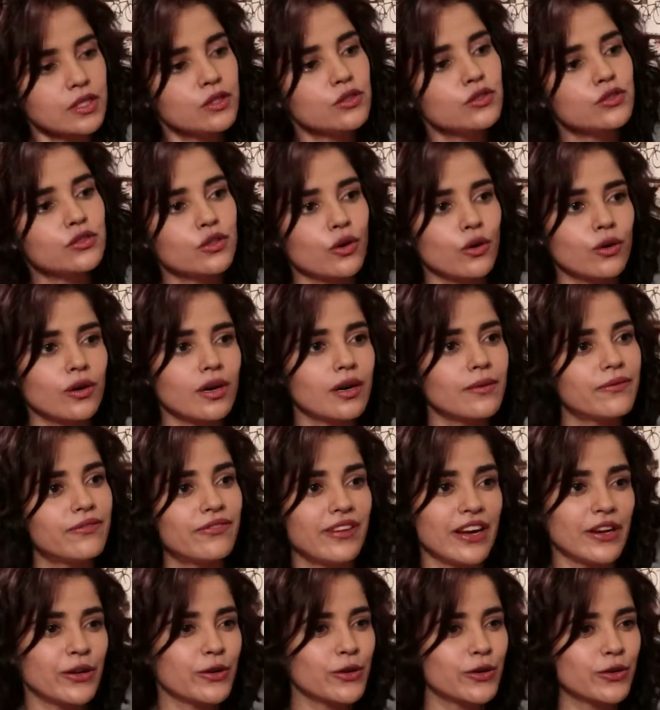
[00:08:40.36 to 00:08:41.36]
So, a
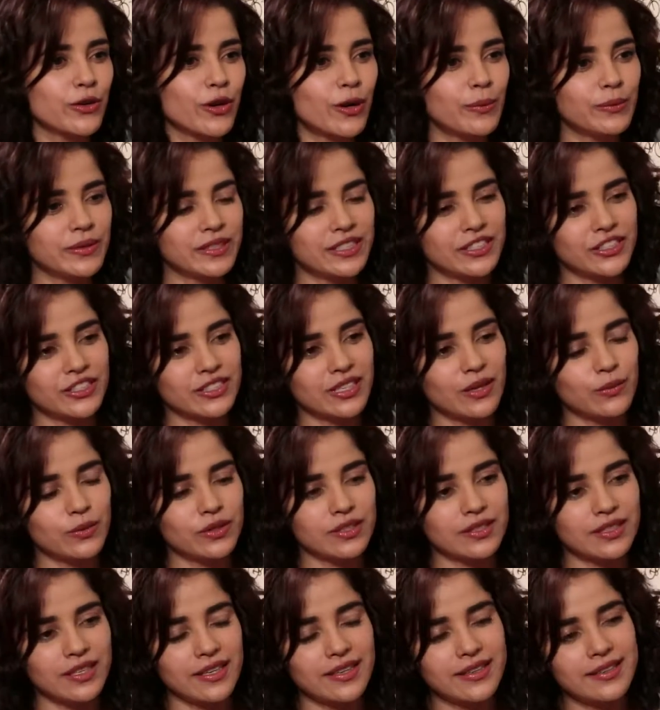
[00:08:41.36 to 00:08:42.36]
very good combination, I
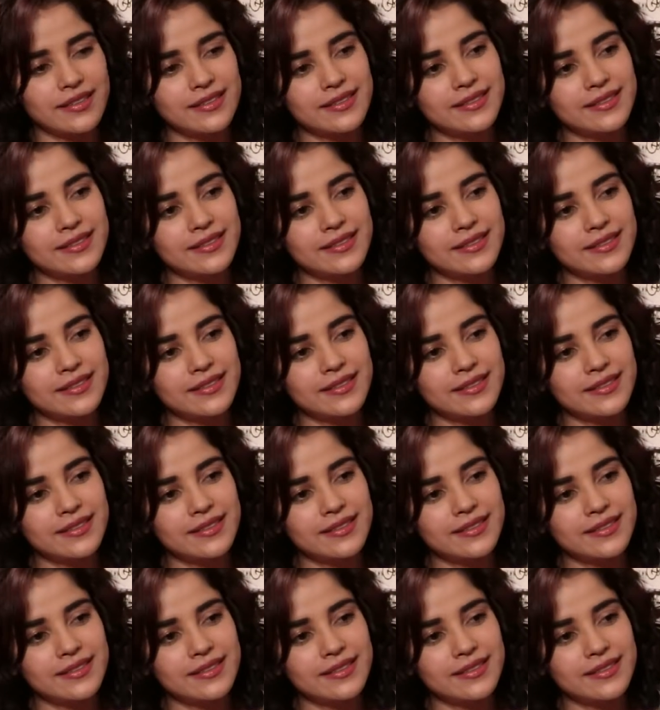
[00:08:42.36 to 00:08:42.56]
would say.